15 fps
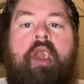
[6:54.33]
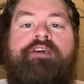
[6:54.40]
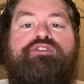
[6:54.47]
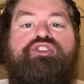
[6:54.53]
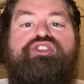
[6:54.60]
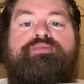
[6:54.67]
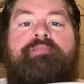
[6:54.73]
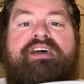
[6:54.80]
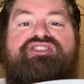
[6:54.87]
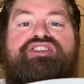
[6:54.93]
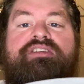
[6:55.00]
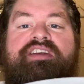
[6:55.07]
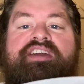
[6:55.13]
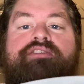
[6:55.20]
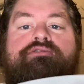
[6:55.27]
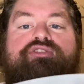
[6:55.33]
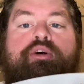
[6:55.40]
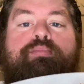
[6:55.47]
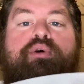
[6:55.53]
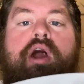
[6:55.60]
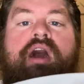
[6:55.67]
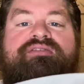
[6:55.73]
Especially here in the
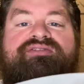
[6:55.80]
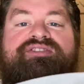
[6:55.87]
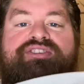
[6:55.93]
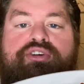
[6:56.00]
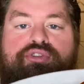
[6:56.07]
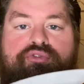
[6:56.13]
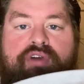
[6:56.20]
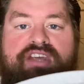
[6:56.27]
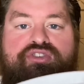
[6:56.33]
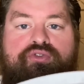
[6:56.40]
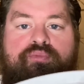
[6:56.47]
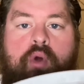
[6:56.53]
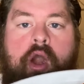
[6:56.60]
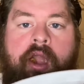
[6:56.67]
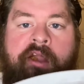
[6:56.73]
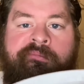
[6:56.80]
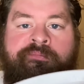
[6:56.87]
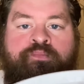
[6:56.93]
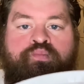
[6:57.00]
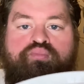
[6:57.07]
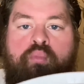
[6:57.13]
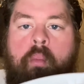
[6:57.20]
Bronx near the reservoir.
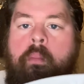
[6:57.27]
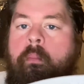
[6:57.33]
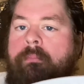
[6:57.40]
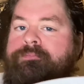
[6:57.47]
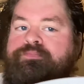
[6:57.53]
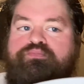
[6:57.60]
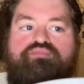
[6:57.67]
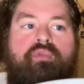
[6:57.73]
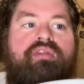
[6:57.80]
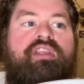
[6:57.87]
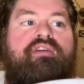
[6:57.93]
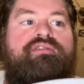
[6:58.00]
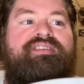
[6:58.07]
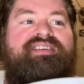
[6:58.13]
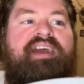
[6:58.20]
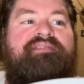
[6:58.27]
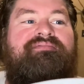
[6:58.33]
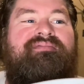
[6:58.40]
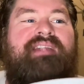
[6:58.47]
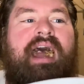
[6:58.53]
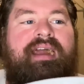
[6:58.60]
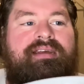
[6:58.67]
There is a
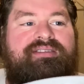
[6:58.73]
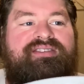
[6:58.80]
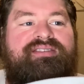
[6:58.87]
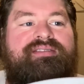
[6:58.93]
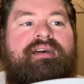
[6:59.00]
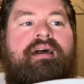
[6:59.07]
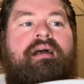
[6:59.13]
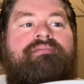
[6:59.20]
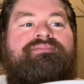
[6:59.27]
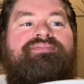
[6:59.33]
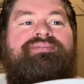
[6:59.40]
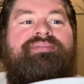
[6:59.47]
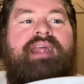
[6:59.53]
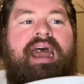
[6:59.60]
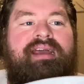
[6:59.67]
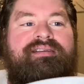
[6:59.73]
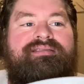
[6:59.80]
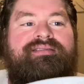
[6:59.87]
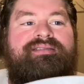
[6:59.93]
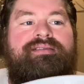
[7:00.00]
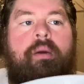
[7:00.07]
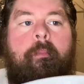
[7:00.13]
nice,
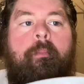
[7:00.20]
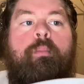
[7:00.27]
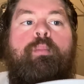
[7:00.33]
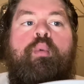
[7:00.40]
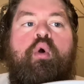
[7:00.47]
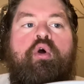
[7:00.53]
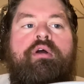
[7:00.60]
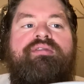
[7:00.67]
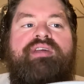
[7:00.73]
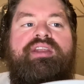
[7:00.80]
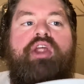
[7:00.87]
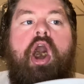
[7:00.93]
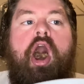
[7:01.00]
nice more than